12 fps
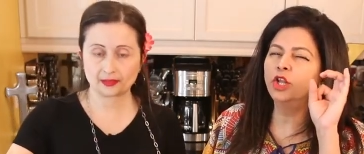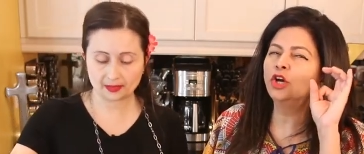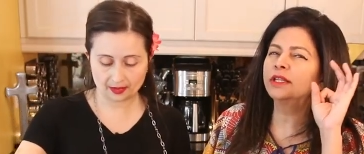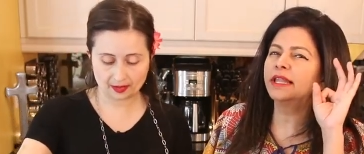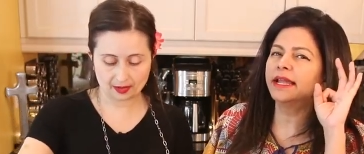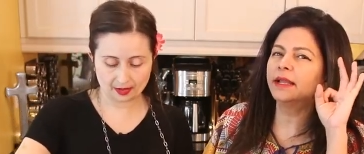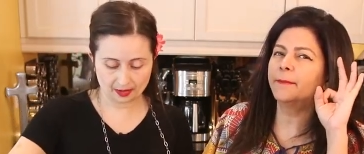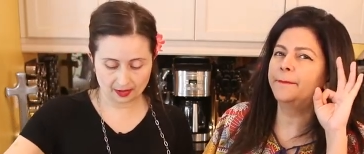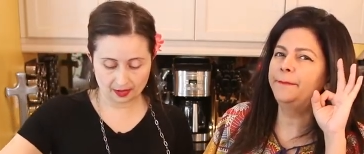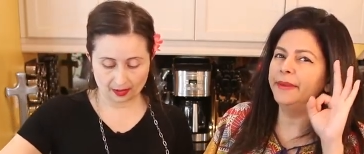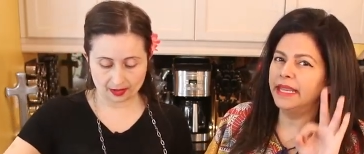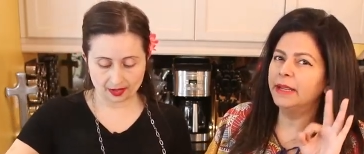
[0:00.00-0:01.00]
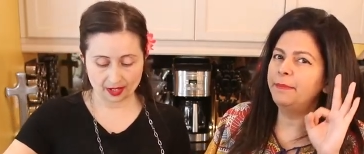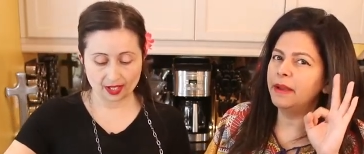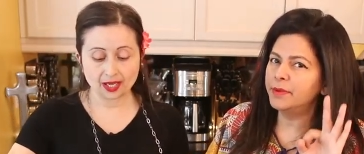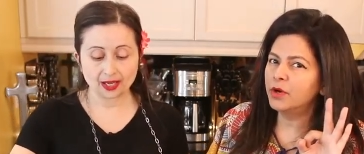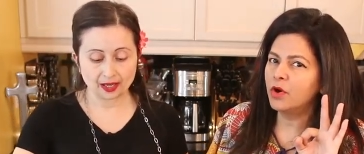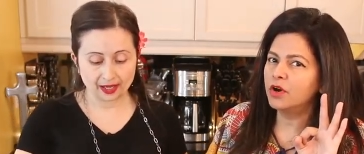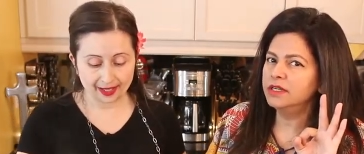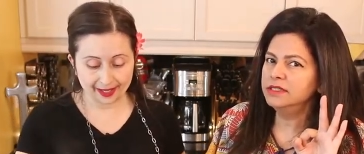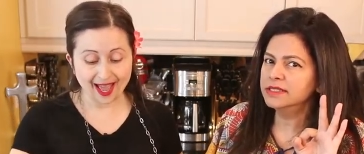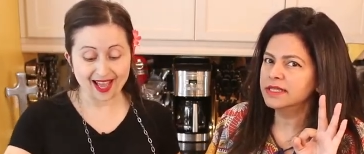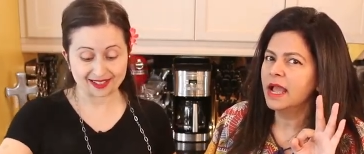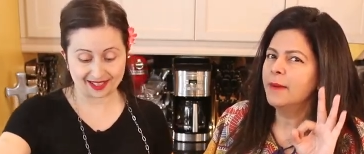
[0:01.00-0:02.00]
Speaker 1: look like big peppercorns.
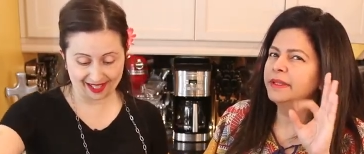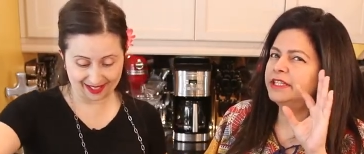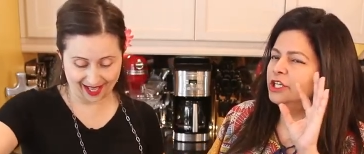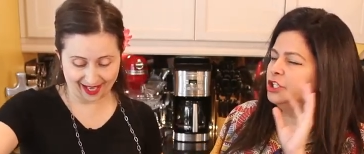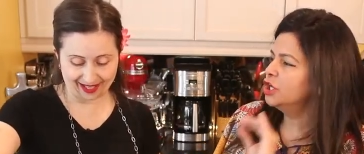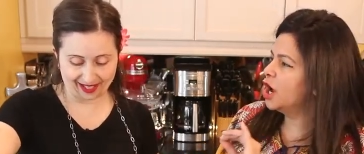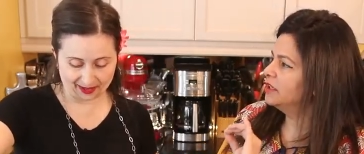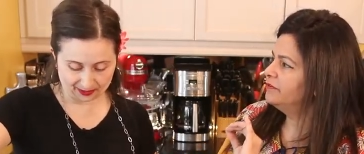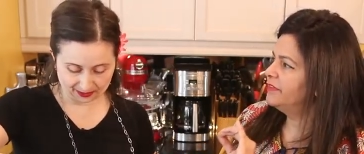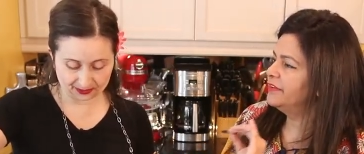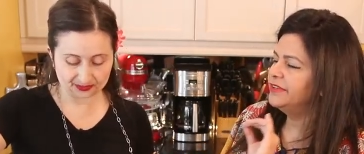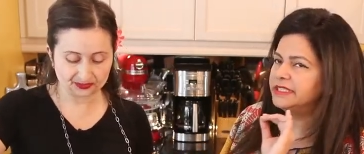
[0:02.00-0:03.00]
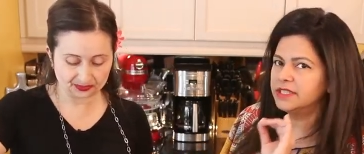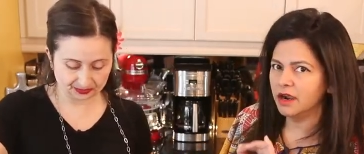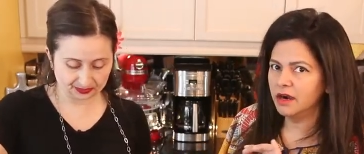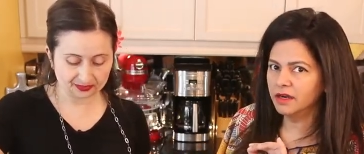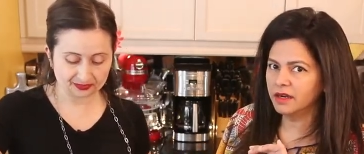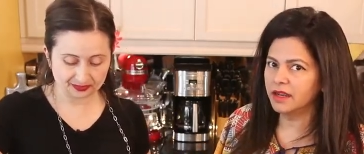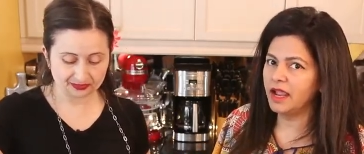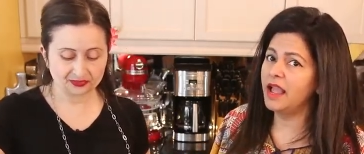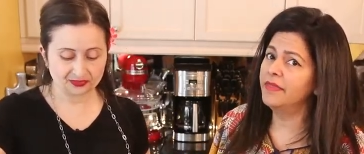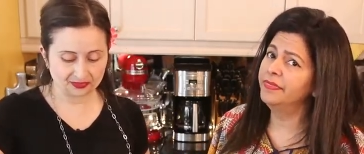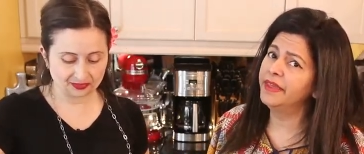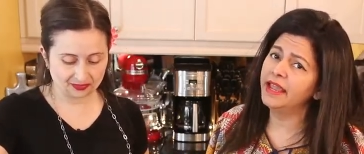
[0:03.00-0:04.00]
Yes, exactly. But they're not very dark
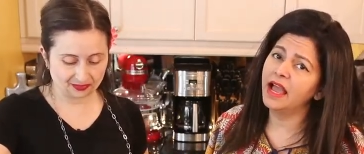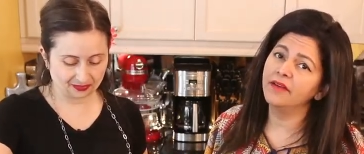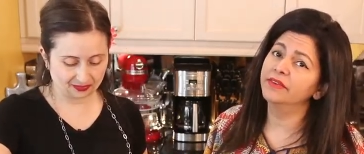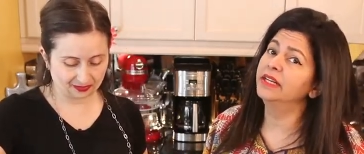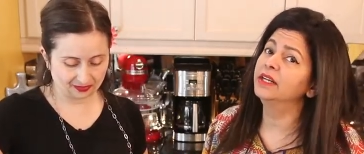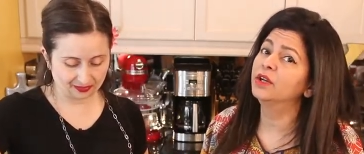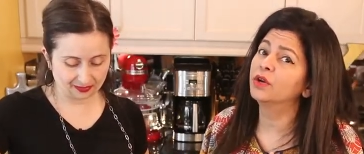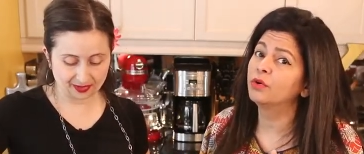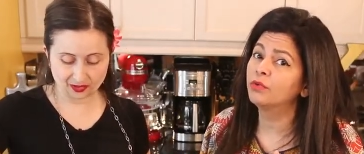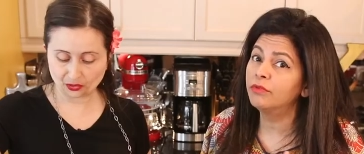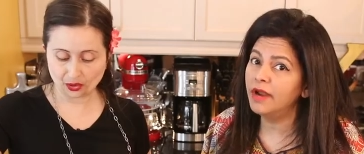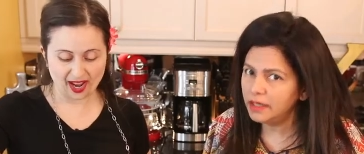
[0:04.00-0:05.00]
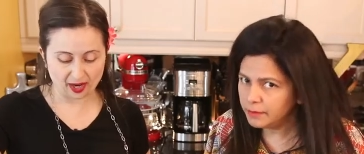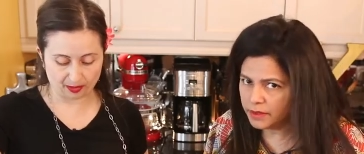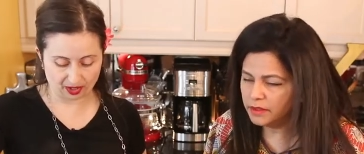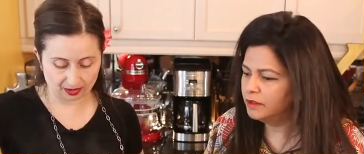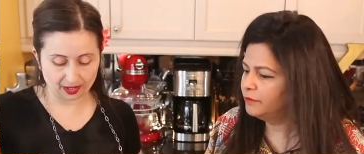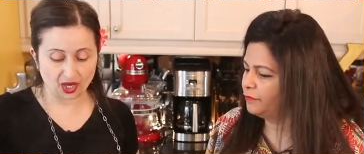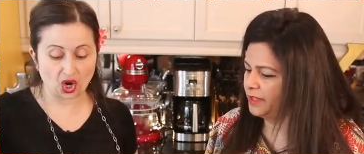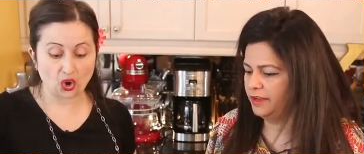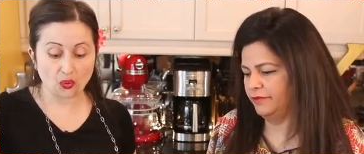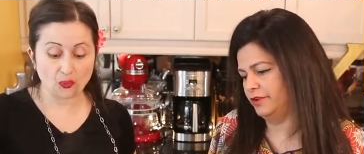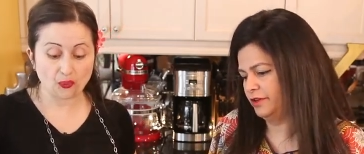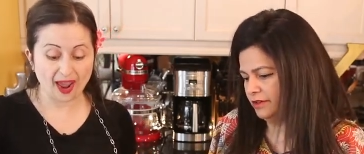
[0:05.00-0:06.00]
and they have an incredible, incredible
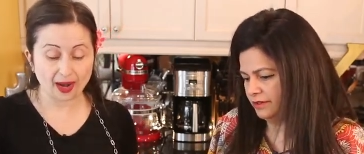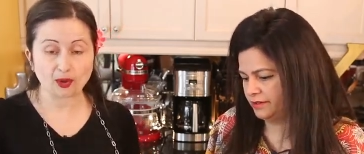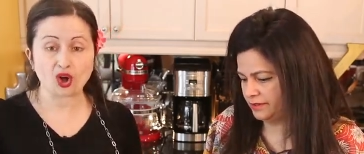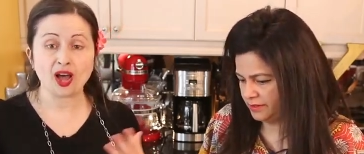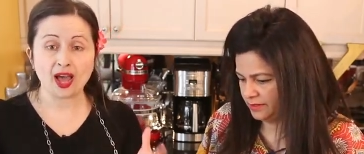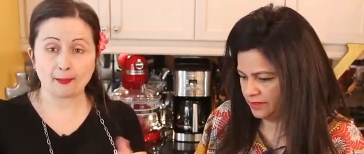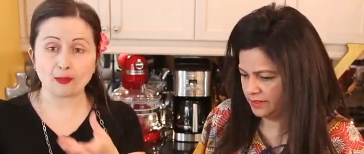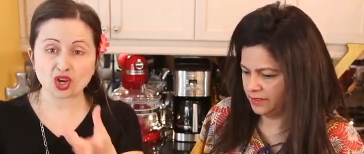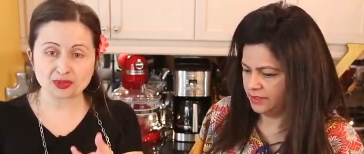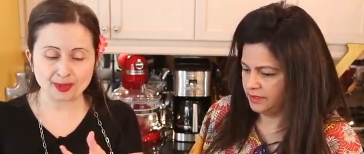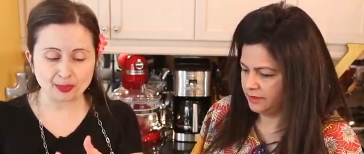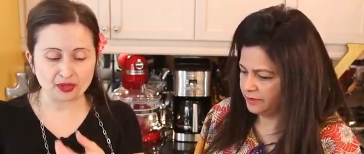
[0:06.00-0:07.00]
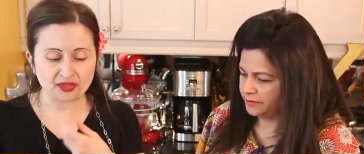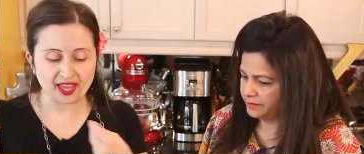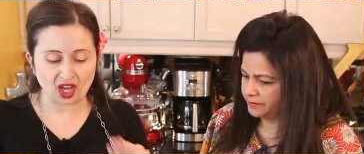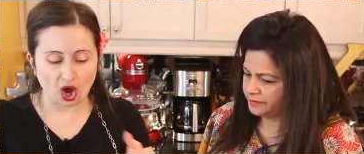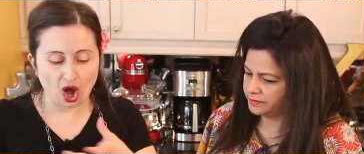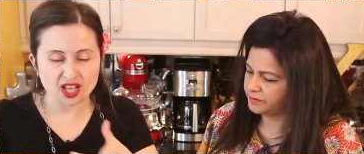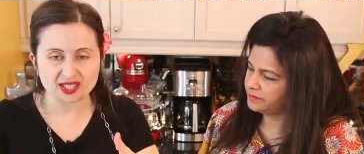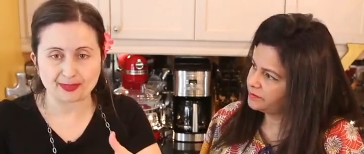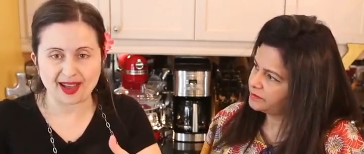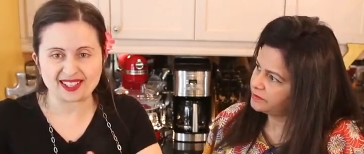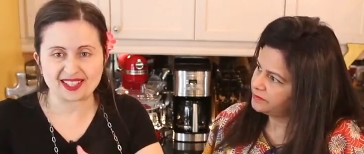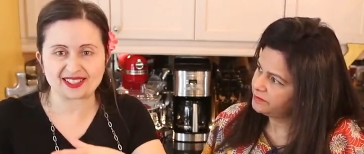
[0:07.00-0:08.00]
flavor.
Speaker 2: Incredible. Most people think
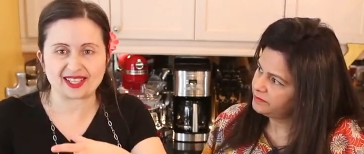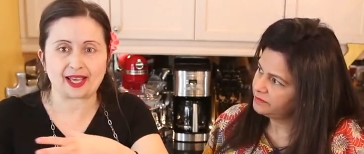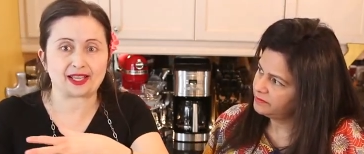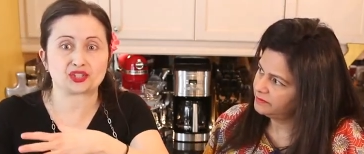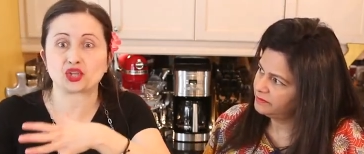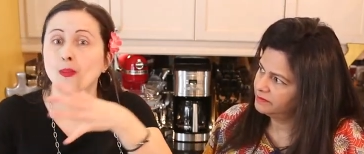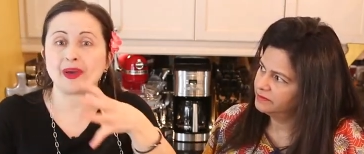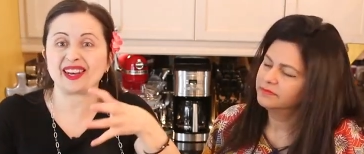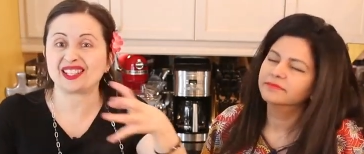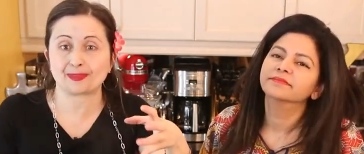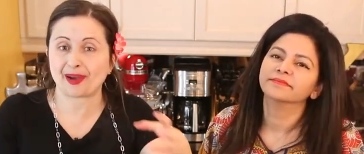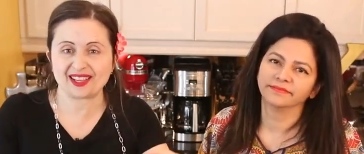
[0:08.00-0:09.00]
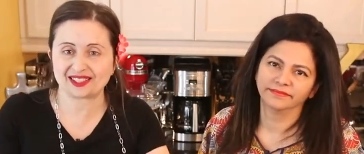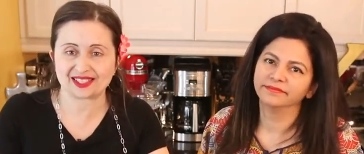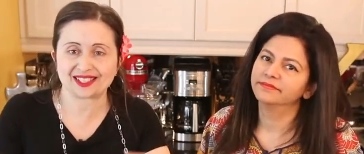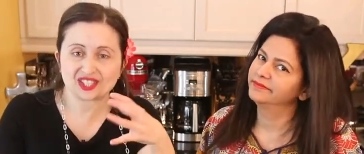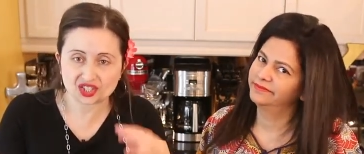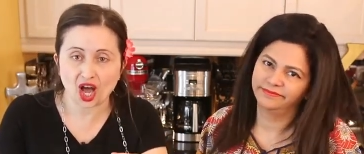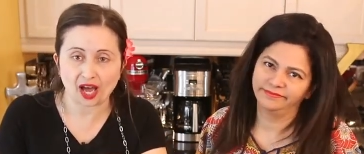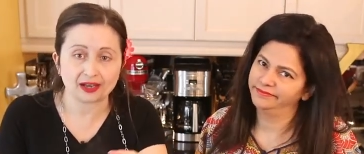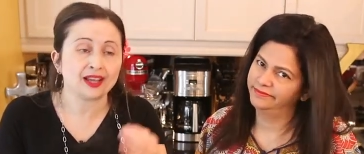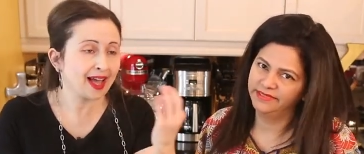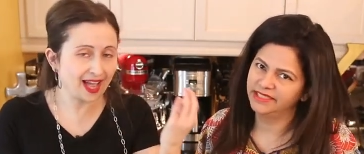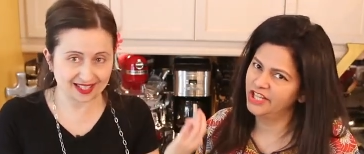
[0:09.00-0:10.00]
allspice is so many spices. It's not.
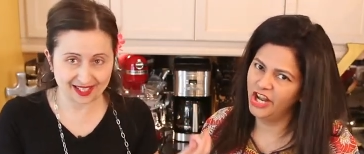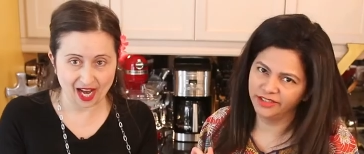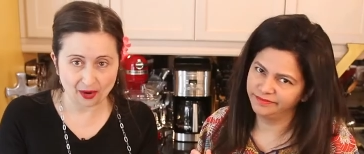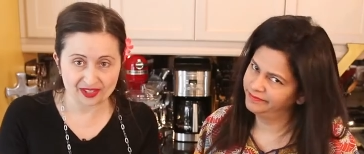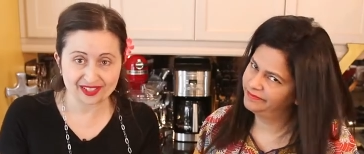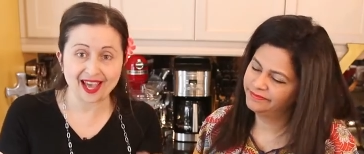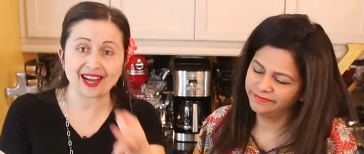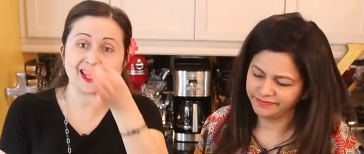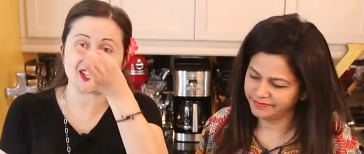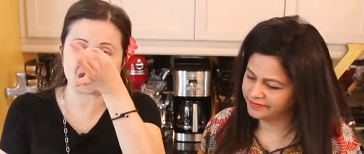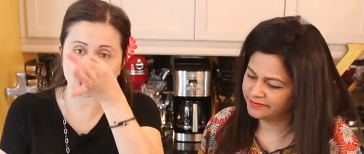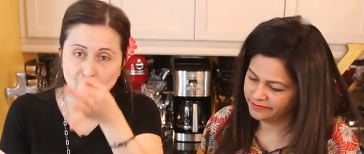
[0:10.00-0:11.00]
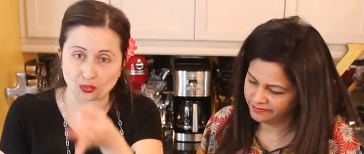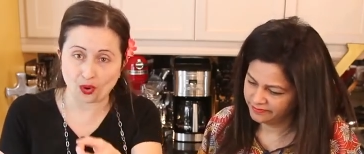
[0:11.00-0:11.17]
As no. Karen said, it's just